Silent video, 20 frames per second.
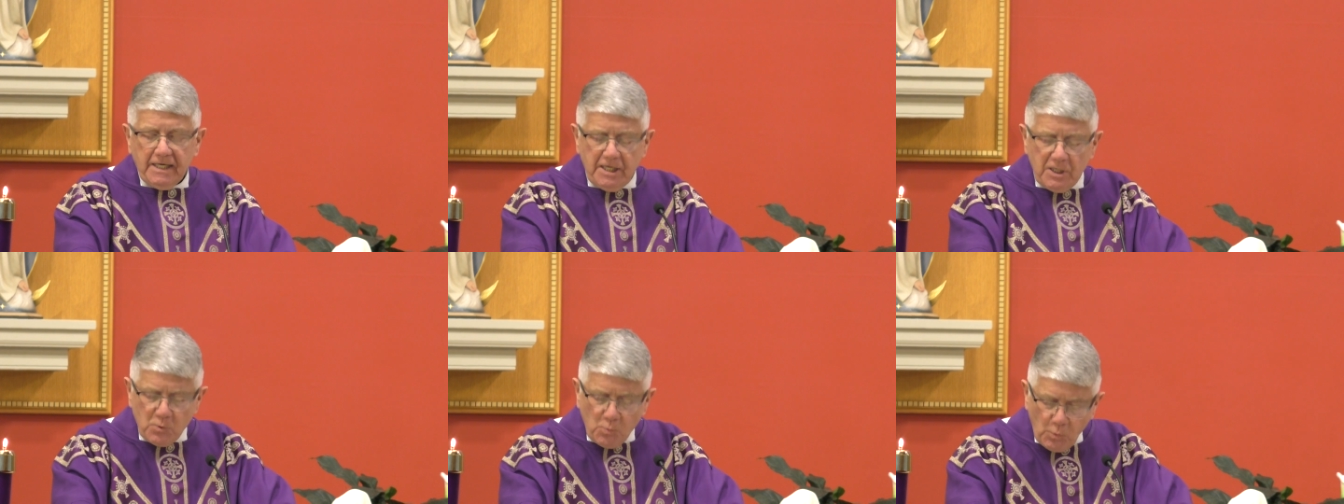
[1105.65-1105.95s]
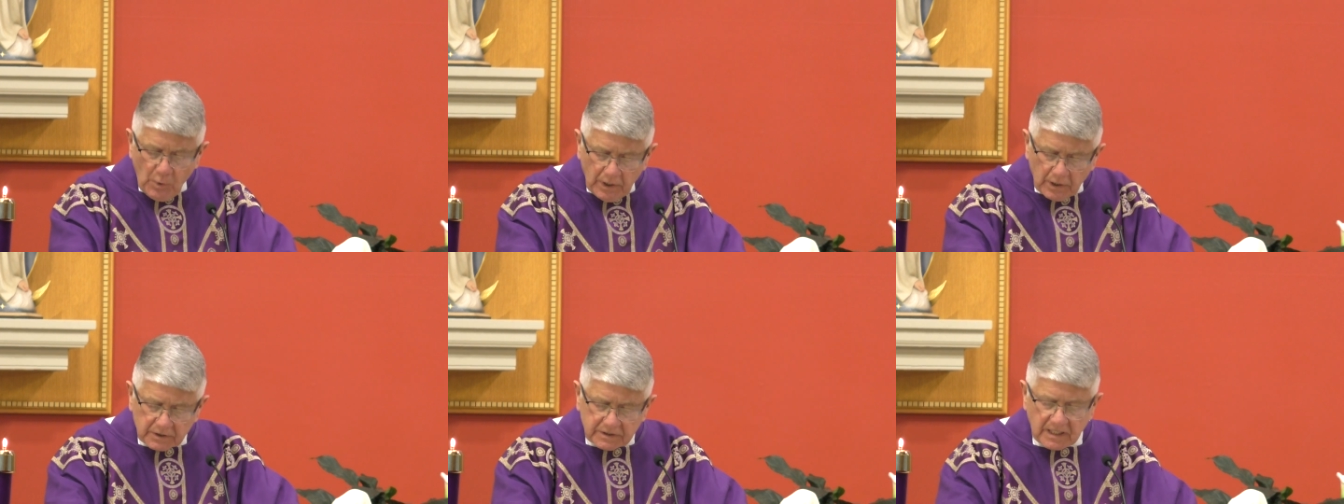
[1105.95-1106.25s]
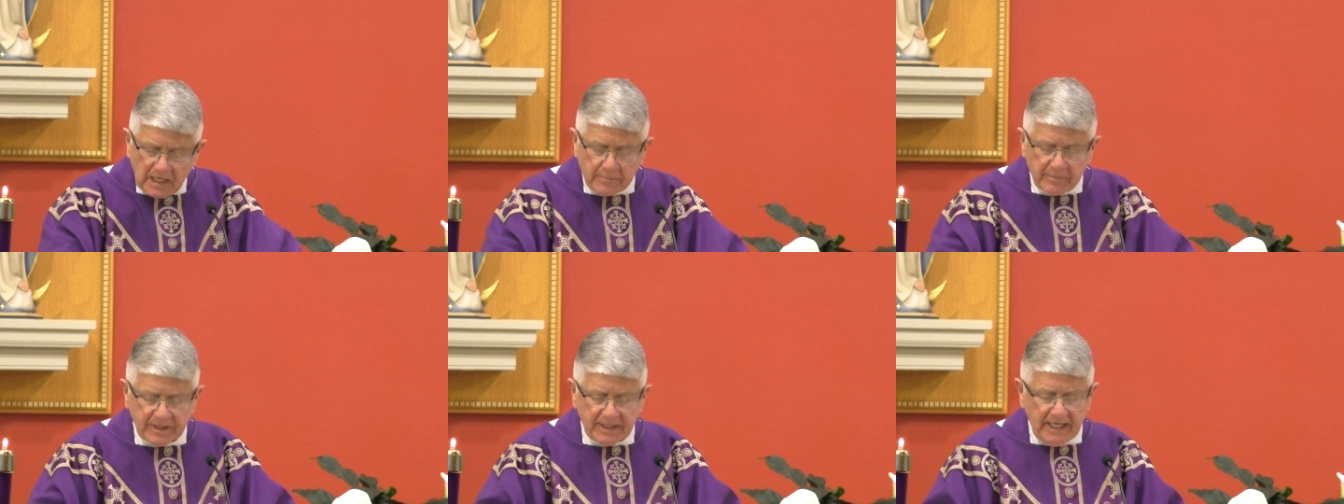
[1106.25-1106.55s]
he will
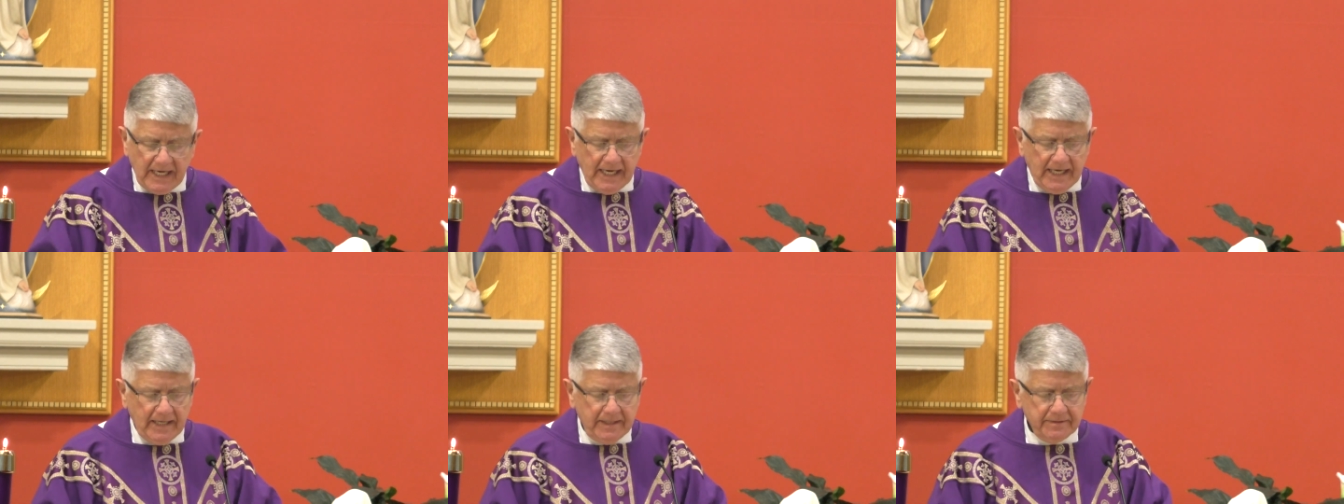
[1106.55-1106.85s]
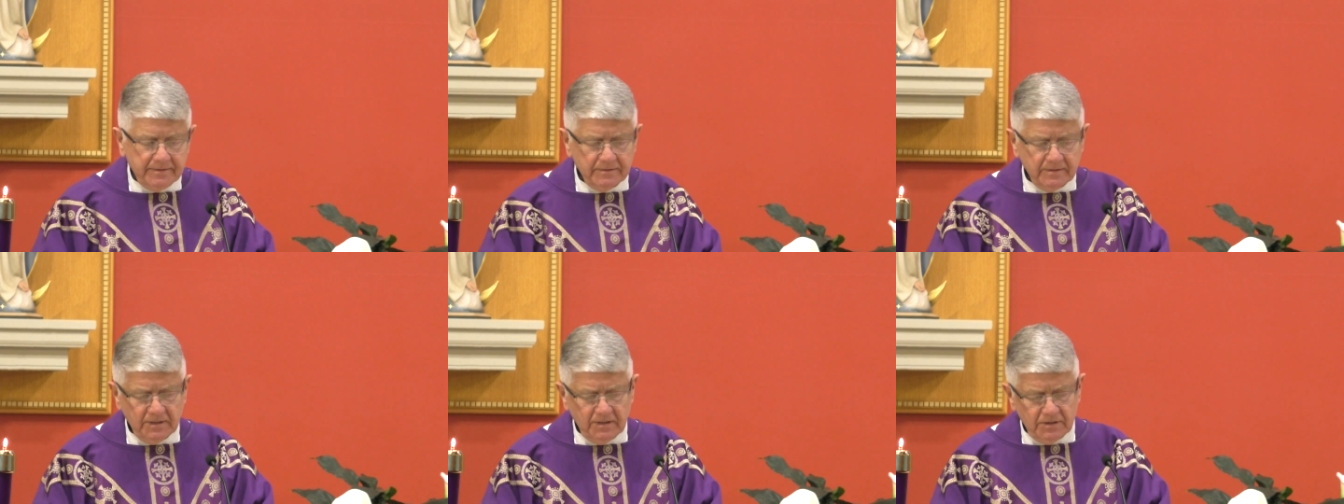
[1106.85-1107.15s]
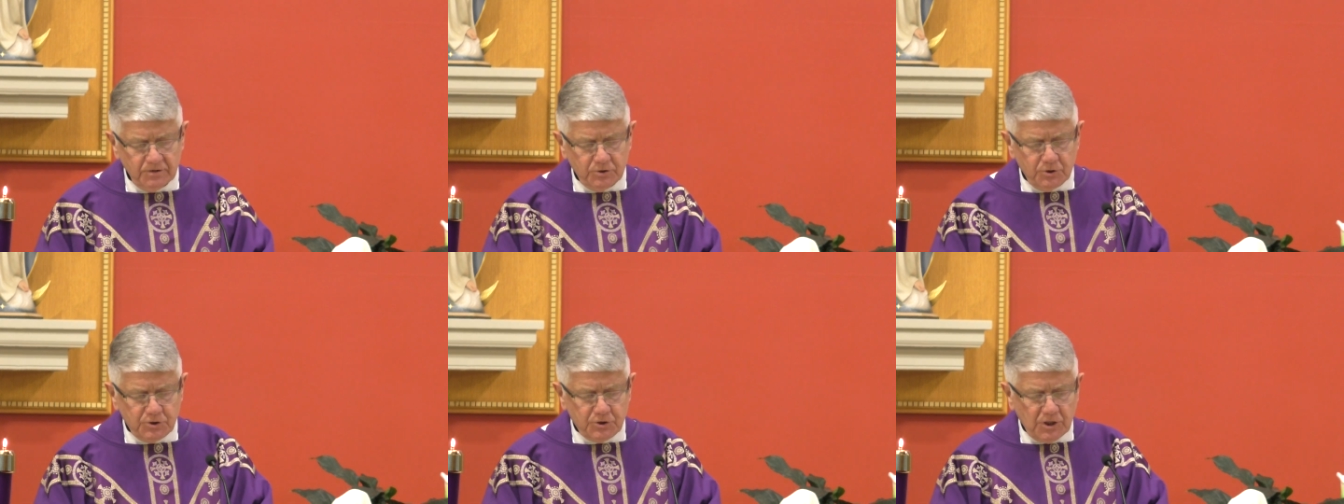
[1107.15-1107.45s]
come again
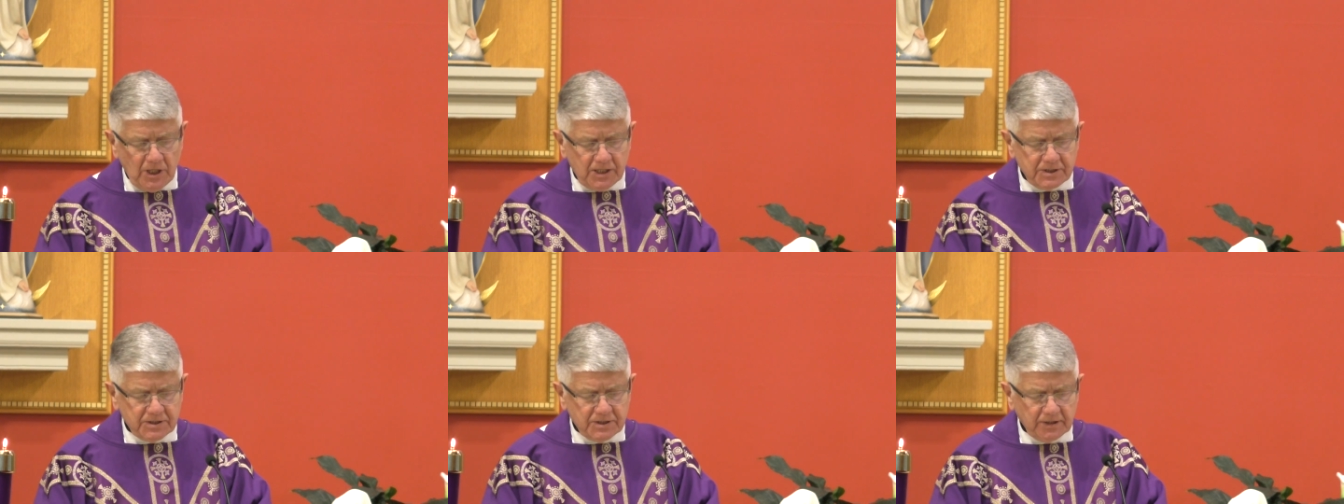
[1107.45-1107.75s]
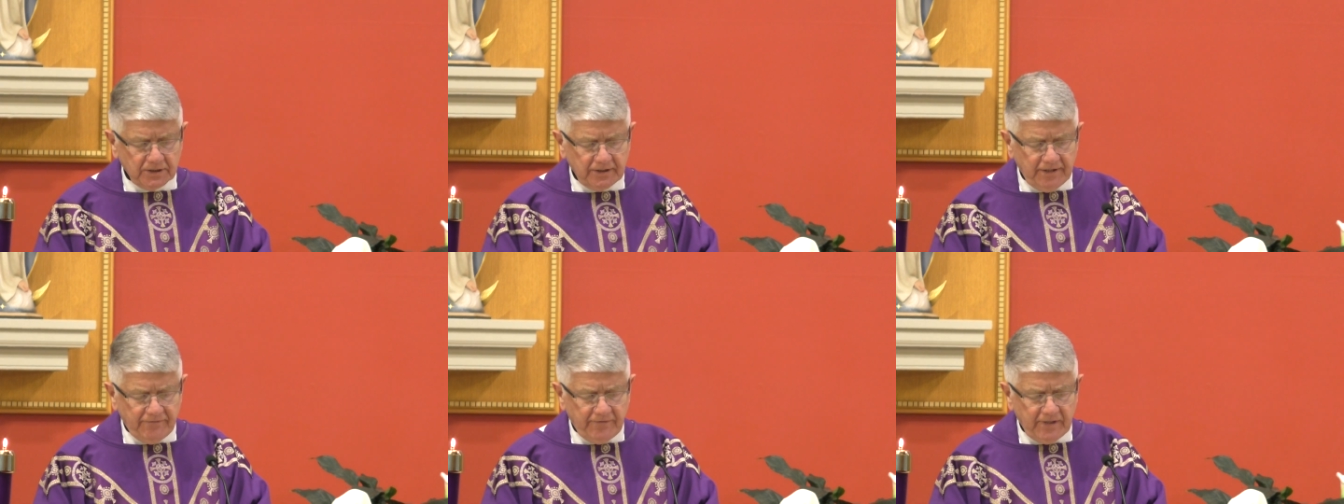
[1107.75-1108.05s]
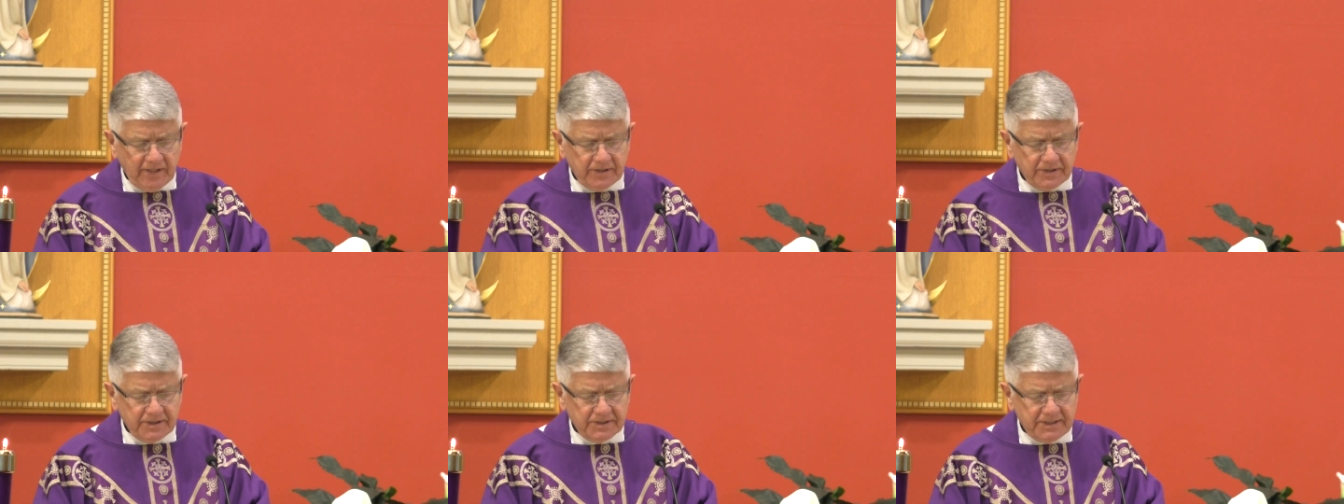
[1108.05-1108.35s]
to judge the
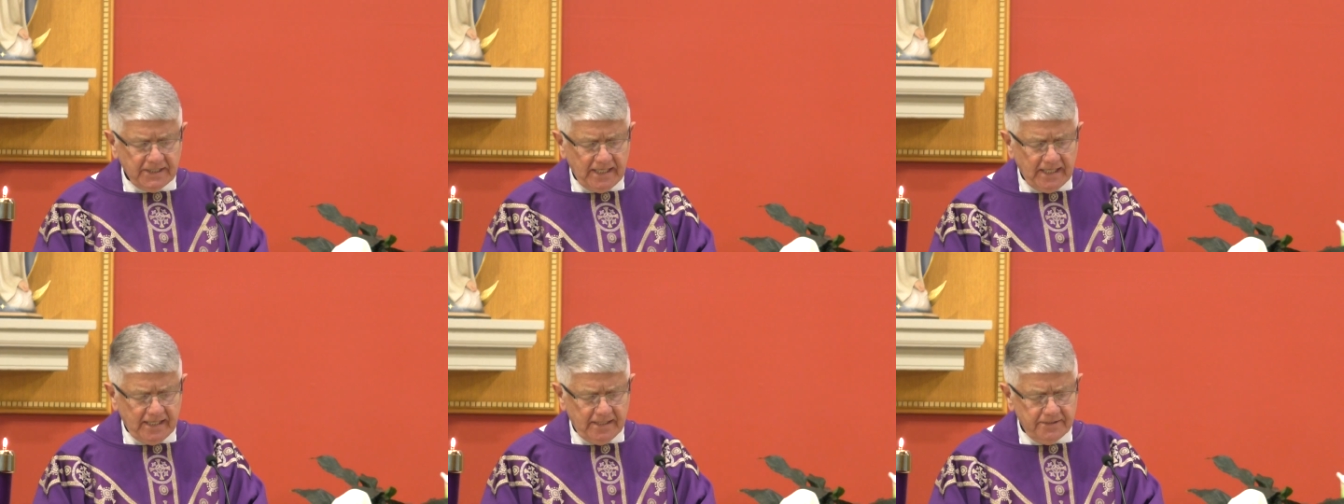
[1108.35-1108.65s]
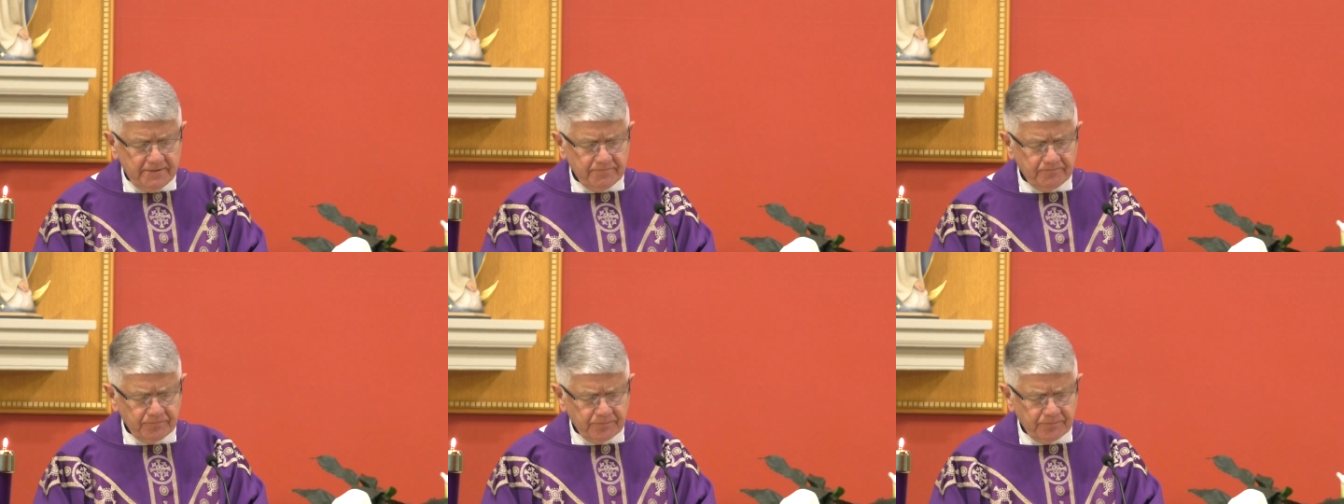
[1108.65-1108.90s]
living and the dead.